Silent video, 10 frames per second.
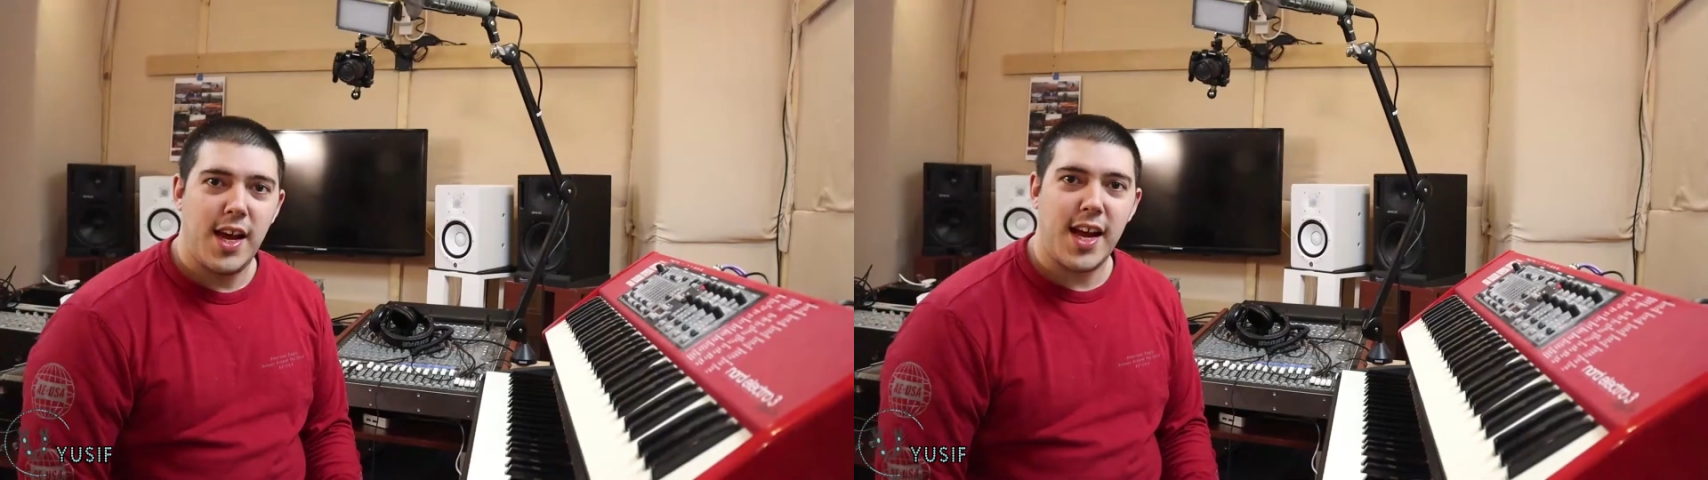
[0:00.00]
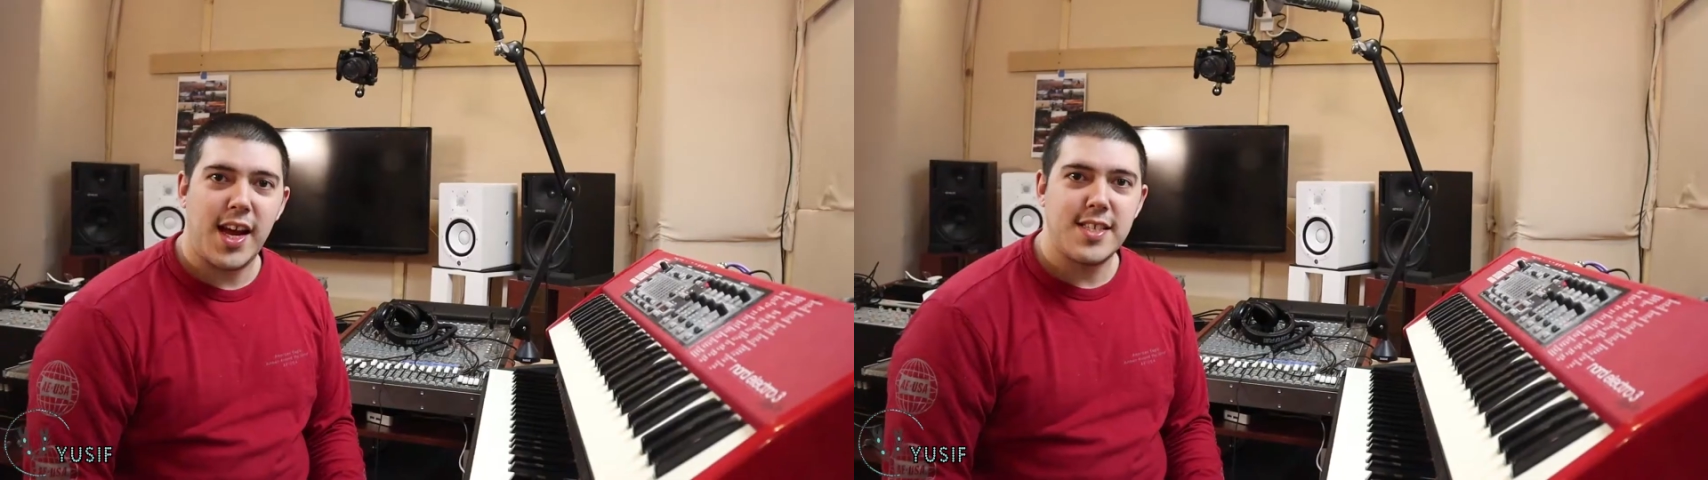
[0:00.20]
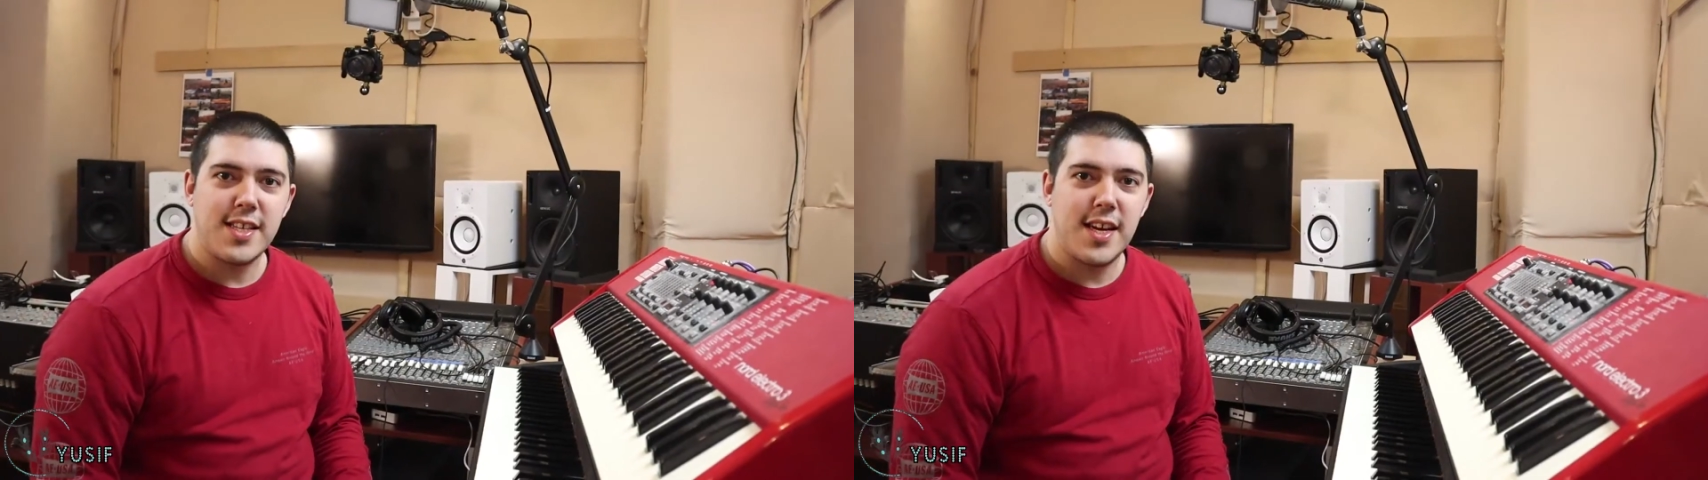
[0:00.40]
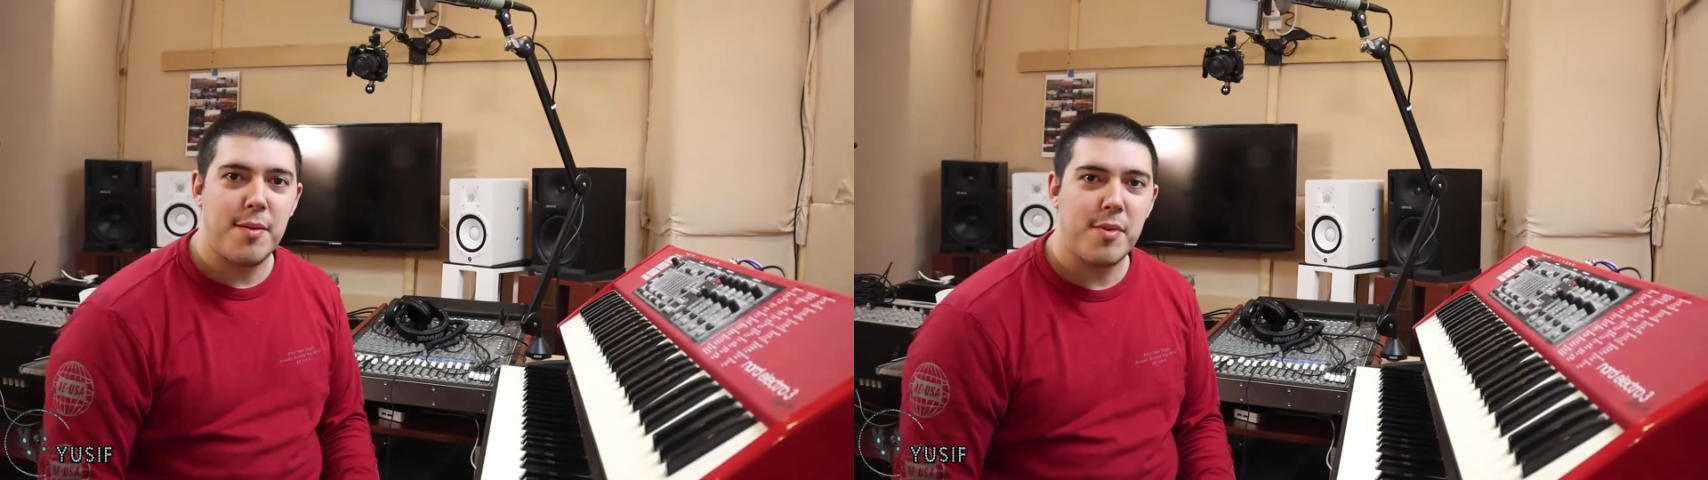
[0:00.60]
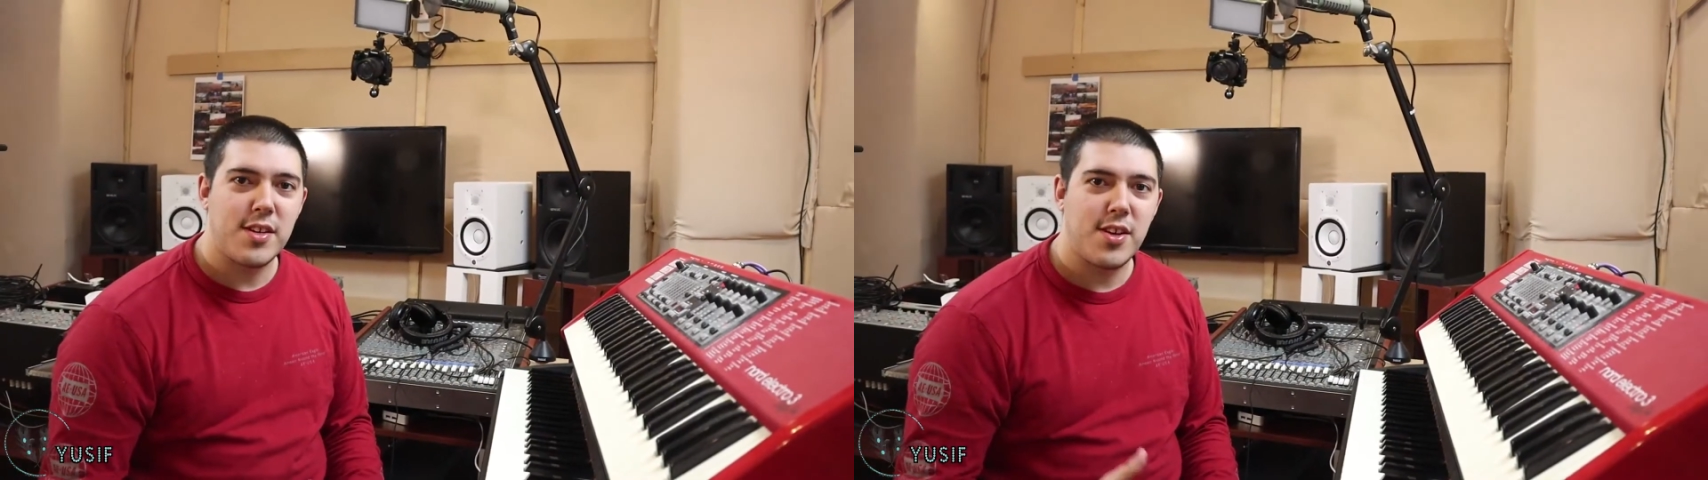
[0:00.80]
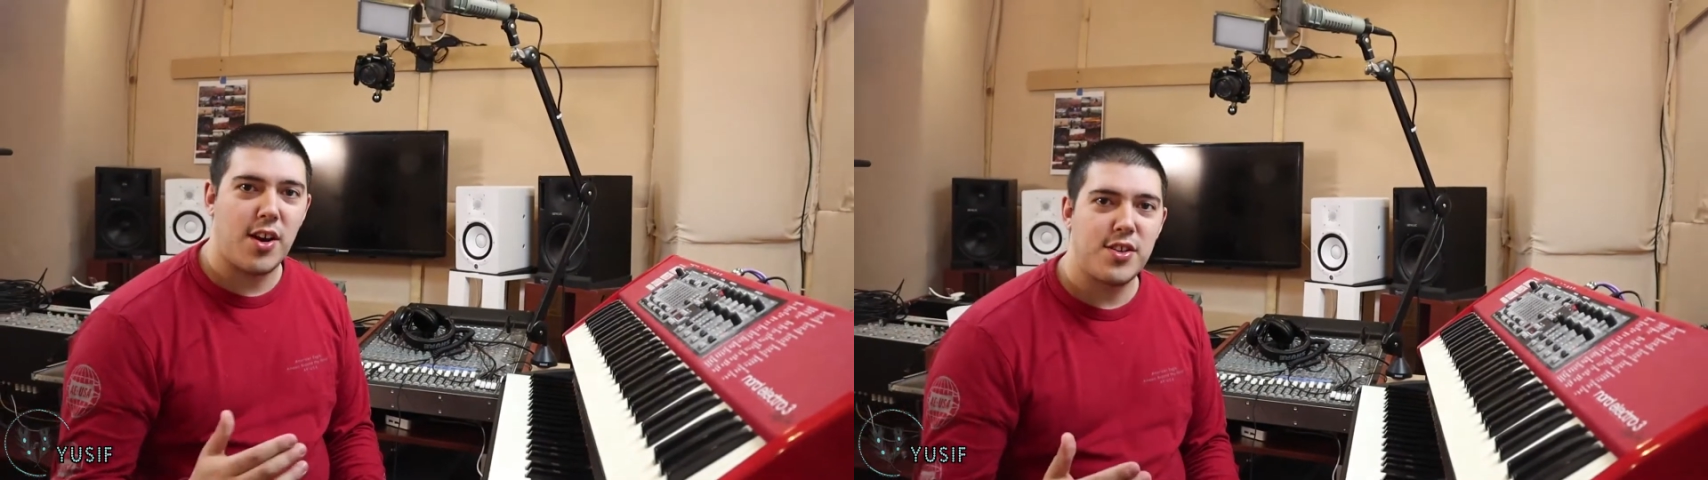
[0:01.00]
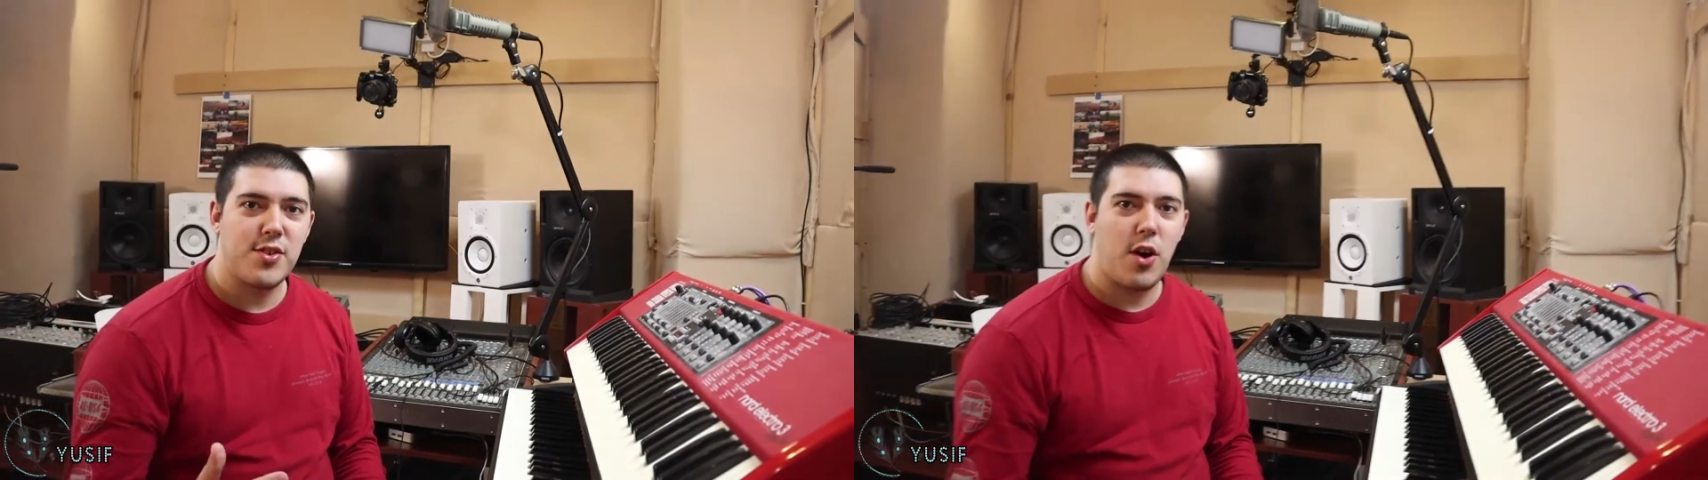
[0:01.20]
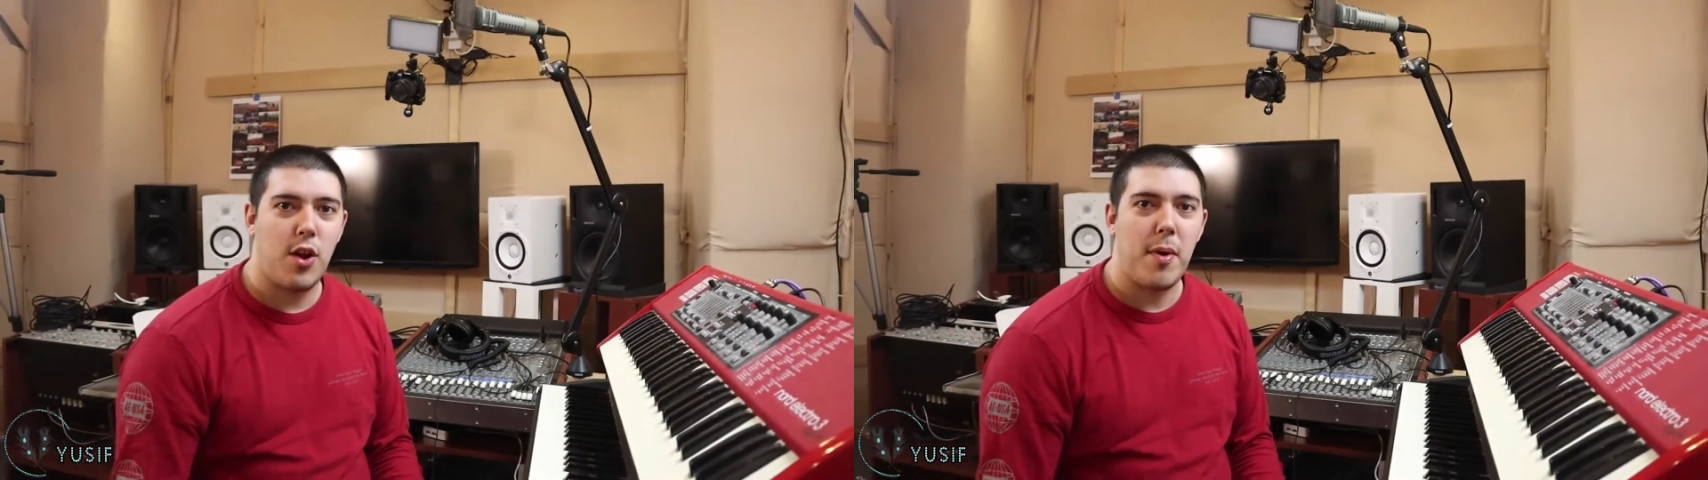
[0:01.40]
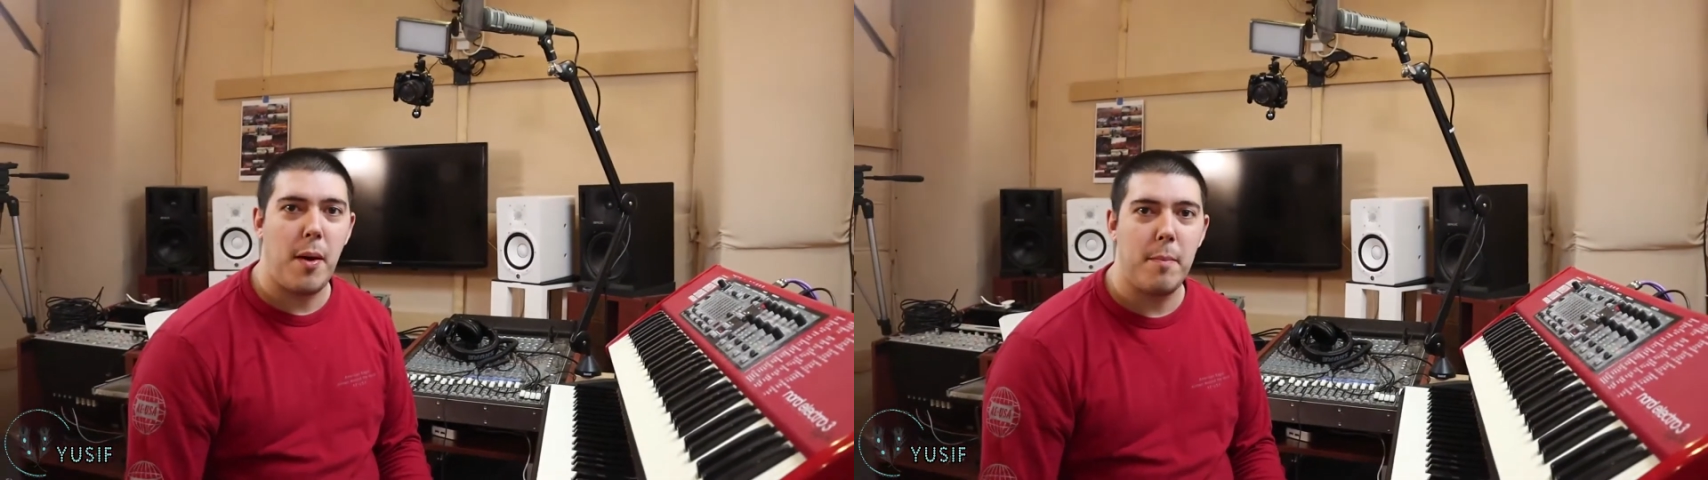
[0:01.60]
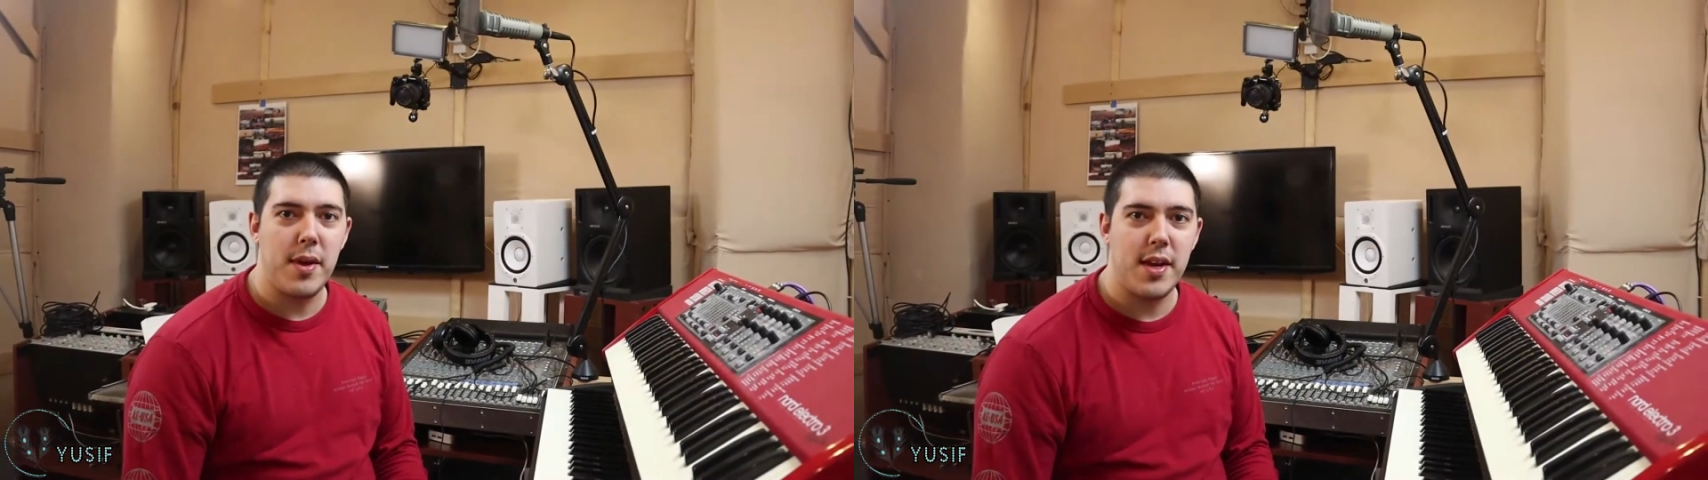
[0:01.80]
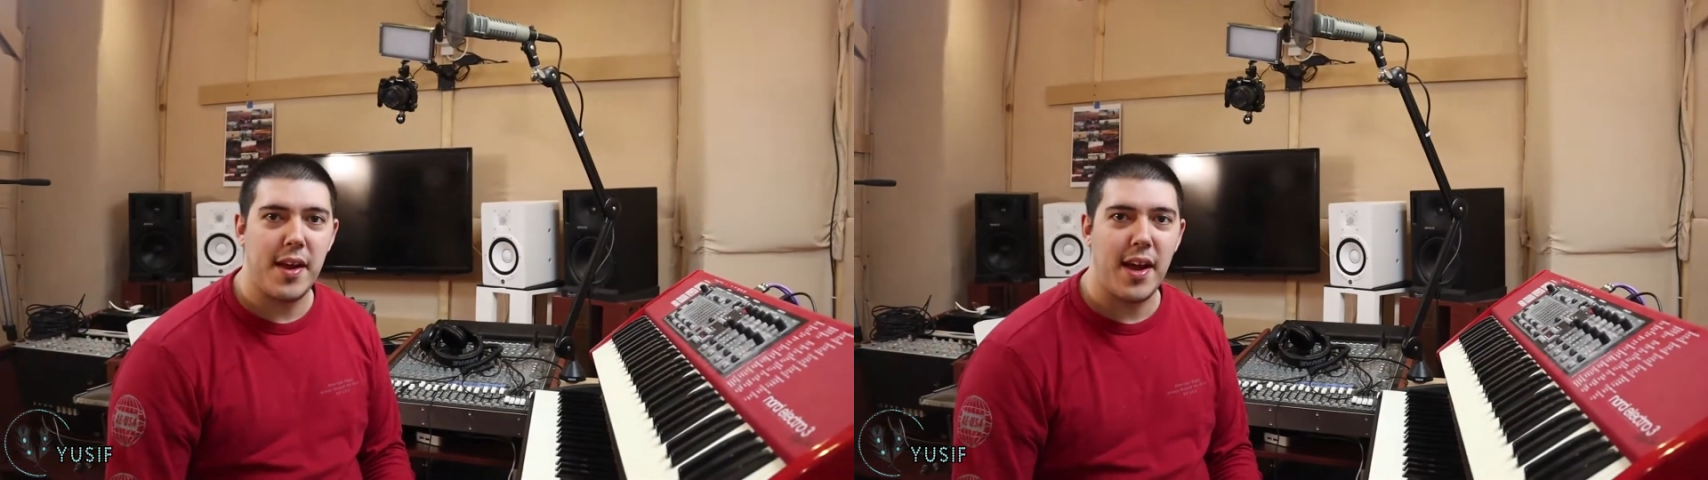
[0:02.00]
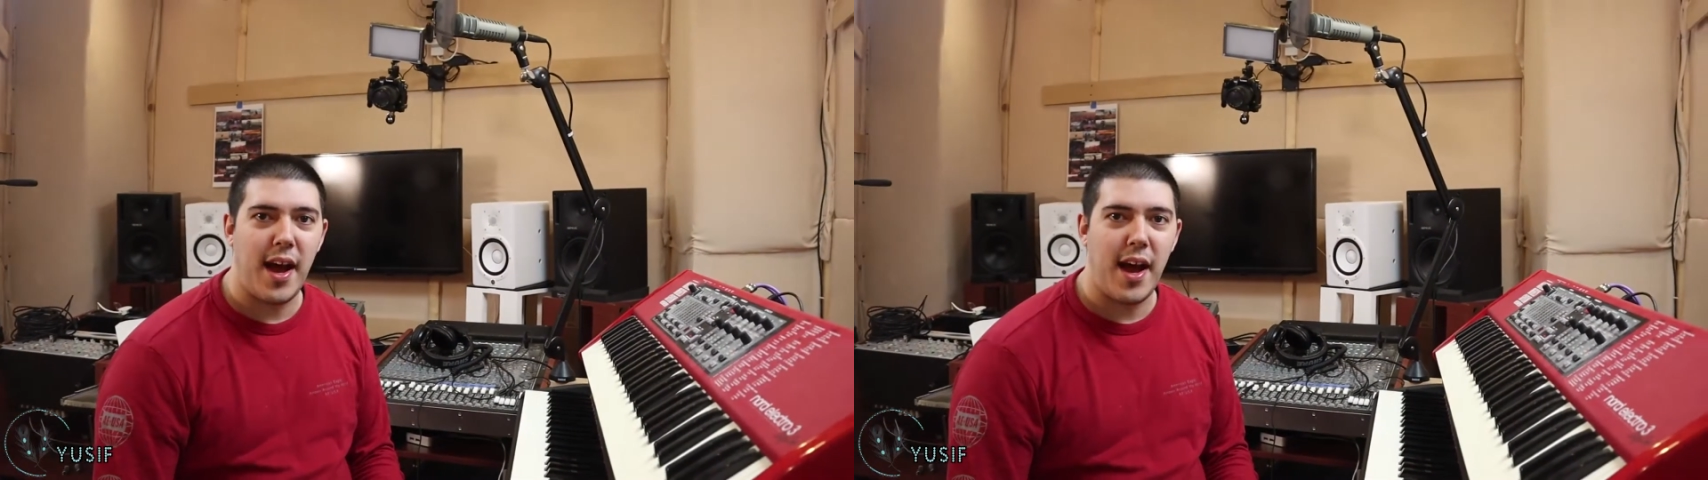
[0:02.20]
Hey guys, today I'm going to talk to you all about MIDI,